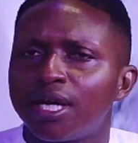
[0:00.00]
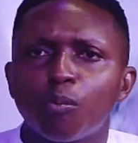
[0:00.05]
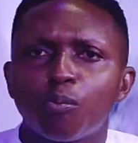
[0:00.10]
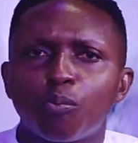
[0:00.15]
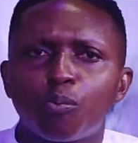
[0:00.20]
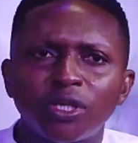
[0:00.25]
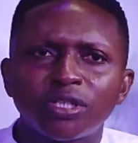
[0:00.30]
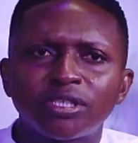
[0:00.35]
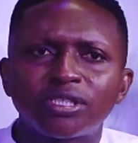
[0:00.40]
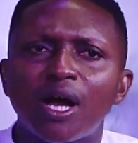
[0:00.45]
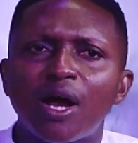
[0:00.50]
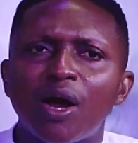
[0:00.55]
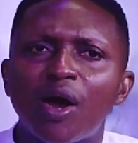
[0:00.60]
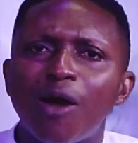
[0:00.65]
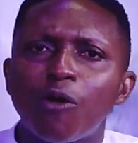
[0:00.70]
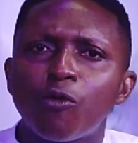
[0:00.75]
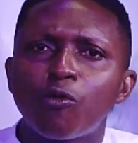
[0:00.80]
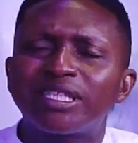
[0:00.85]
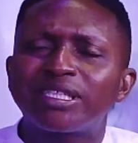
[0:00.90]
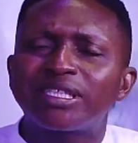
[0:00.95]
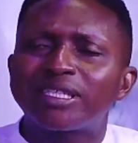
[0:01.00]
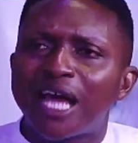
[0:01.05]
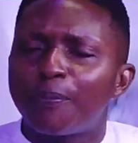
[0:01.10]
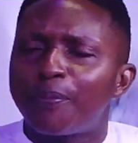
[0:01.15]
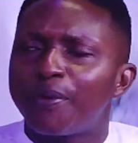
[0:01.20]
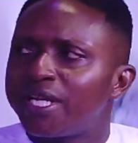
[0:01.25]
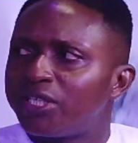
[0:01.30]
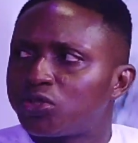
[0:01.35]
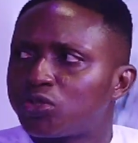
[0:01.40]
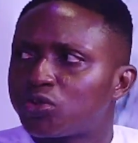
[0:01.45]
But are we
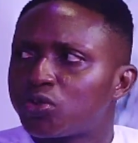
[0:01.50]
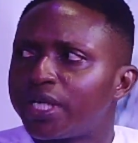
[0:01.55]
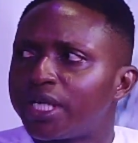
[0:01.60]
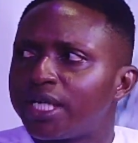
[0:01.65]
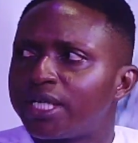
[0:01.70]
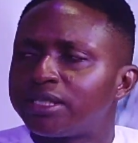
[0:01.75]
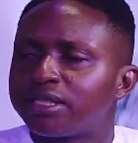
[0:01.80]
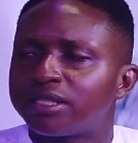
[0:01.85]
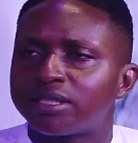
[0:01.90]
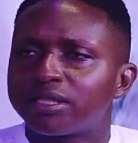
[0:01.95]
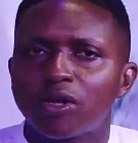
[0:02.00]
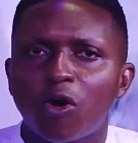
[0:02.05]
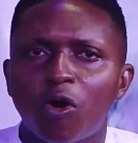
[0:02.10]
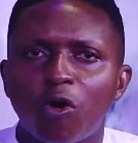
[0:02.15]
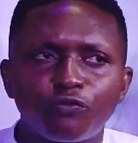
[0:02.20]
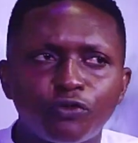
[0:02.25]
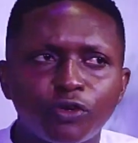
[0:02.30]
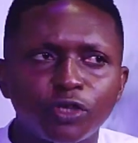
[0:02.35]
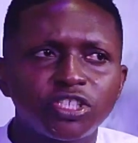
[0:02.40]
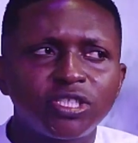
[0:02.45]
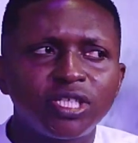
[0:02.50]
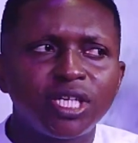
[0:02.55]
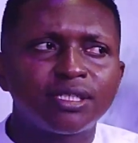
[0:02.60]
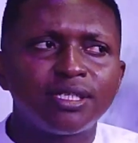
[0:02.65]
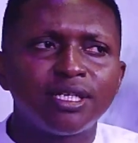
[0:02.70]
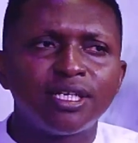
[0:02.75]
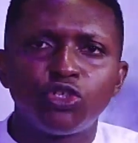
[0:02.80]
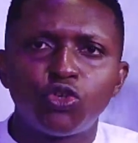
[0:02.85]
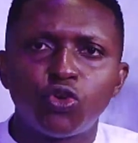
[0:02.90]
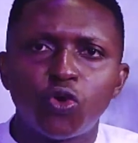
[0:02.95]
tapping into it?
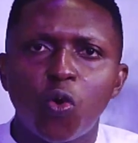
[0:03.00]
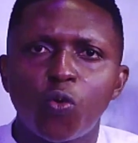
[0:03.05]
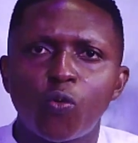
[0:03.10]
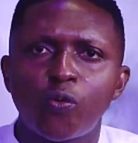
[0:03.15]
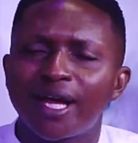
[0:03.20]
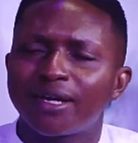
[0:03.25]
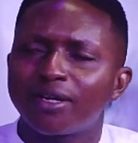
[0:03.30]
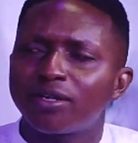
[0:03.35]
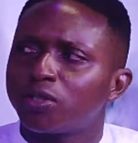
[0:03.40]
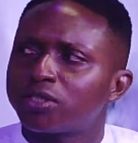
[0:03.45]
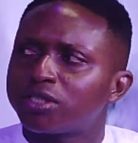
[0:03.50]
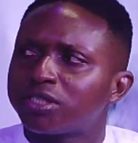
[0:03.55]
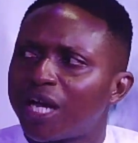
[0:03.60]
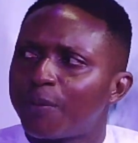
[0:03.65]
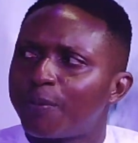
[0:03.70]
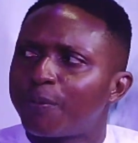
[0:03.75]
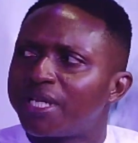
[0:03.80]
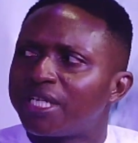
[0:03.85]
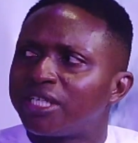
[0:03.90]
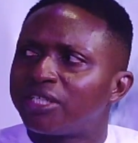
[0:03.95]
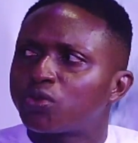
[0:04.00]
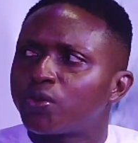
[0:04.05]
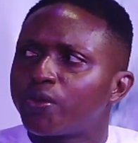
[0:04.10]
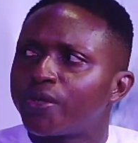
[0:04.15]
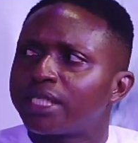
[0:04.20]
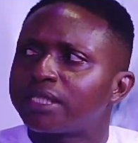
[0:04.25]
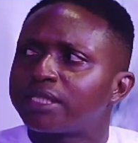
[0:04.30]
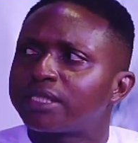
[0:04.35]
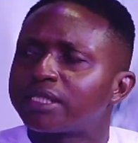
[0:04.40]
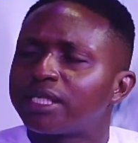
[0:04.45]
Unfortunately, no, we are not tapping into
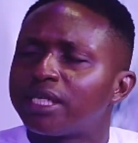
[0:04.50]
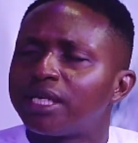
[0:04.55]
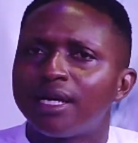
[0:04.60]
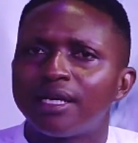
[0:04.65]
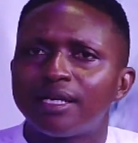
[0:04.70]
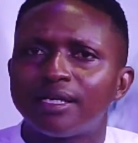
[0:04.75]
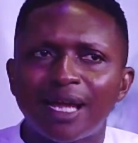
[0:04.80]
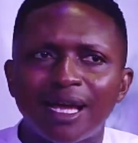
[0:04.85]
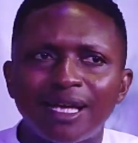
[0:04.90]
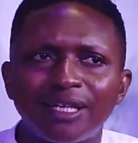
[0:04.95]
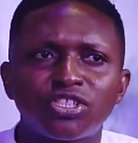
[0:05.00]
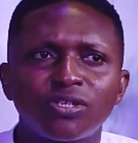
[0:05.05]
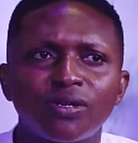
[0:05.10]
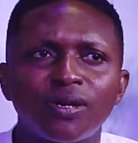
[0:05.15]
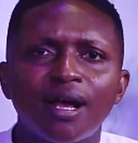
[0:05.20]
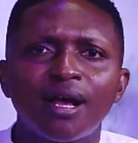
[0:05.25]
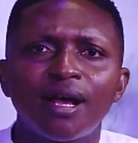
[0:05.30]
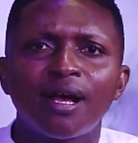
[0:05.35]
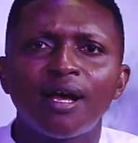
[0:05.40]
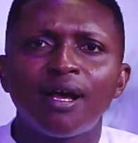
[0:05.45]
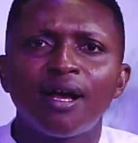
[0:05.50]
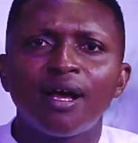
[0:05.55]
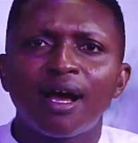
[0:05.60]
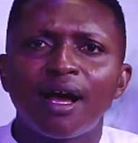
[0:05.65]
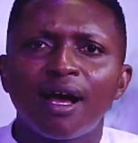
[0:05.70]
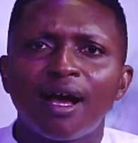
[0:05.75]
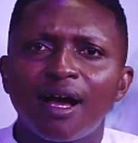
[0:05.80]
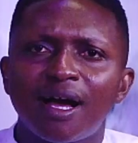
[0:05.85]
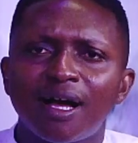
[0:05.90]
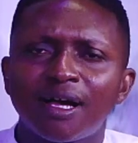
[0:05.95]
it. Nigeria
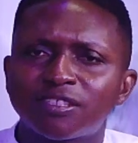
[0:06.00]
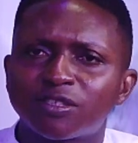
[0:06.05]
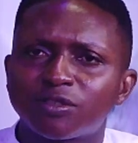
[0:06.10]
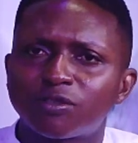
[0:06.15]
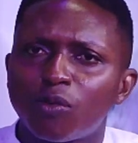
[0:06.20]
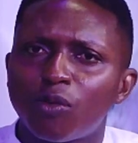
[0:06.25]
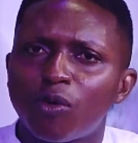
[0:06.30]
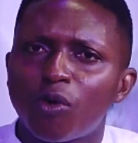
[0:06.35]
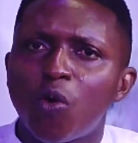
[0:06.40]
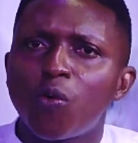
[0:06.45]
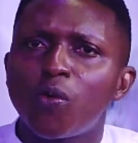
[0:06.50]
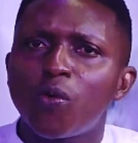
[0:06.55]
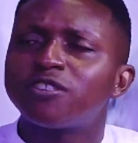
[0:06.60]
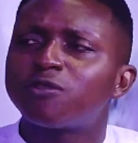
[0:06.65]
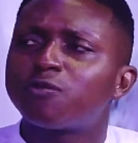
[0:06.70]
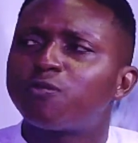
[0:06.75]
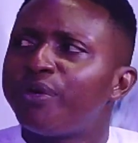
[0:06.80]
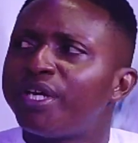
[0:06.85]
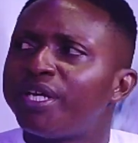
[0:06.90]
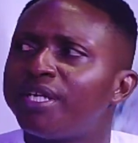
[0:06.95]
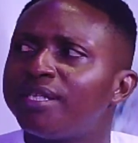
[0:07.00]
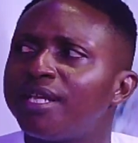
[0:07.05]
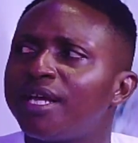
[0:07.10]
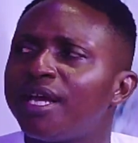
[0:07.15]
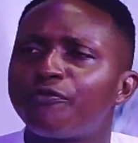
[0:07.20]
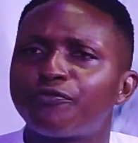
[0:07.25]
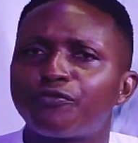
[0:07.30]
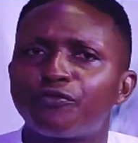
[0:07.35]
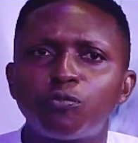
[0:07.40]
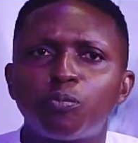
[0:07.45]
has always been
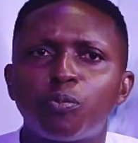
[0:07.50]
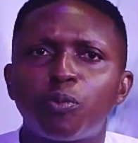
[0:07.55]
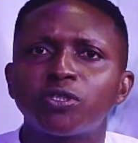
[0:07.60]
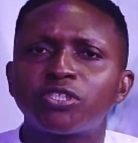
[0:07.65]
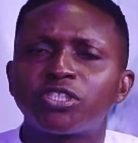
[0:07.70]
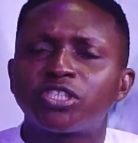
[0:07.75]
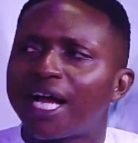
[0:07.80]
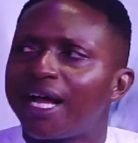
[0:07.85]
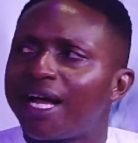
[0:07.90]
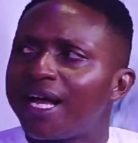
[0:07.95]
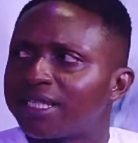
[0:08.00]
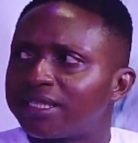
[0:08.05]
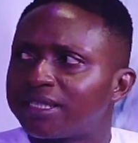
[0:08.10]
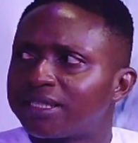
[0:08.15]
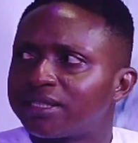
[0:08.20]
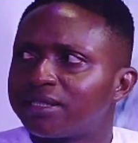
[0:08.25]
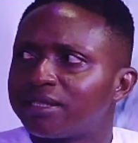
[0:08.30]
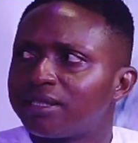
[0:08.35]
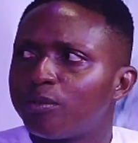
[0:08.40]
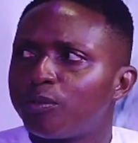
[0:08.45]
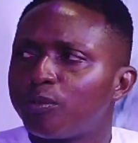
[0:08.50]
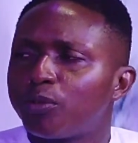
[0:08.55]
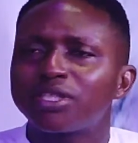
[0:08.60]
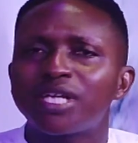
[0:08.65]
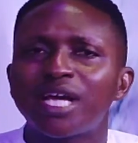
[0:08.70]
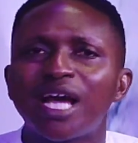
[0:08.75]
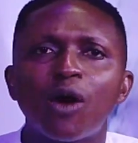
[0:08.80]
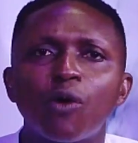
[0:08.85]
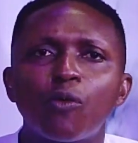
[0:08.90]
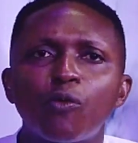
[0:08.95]
a football giant, but
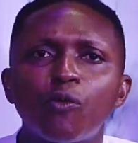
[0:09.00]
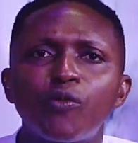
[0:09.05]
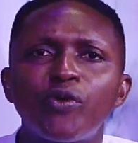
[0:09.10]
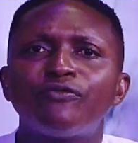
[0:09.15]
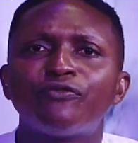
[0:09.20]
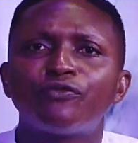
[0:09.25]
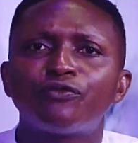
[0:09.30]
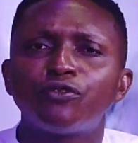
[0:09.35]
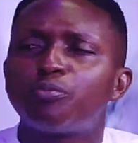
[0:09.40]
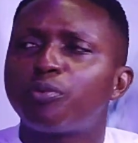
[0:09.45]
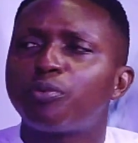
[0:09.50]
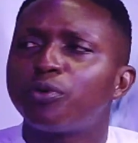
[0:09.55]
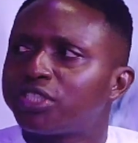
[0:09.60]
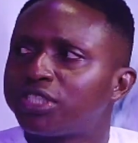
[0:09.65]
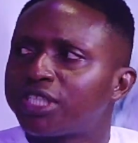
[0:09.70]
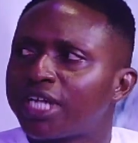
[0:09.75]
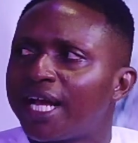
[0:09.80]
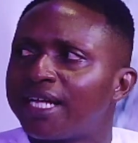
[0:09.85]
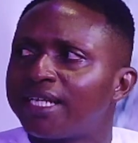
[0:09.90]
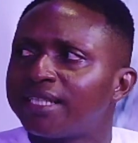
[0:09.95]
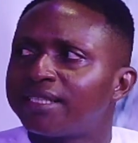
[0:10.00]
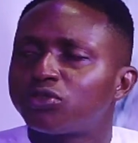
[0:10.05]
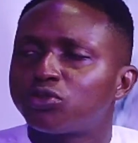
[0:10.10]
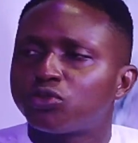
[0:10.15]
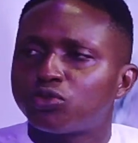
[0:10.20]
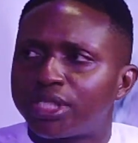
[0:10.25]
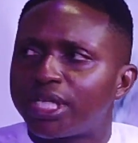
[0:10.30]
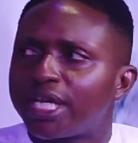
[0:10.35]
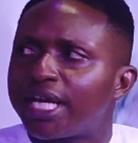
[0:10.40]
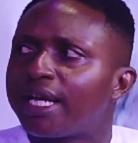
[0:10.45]
are we the football giant
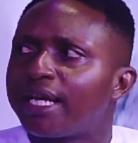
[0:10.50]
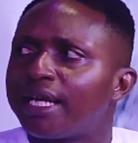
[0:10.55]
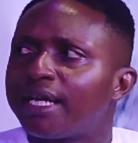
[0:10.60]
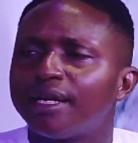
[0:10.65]
today?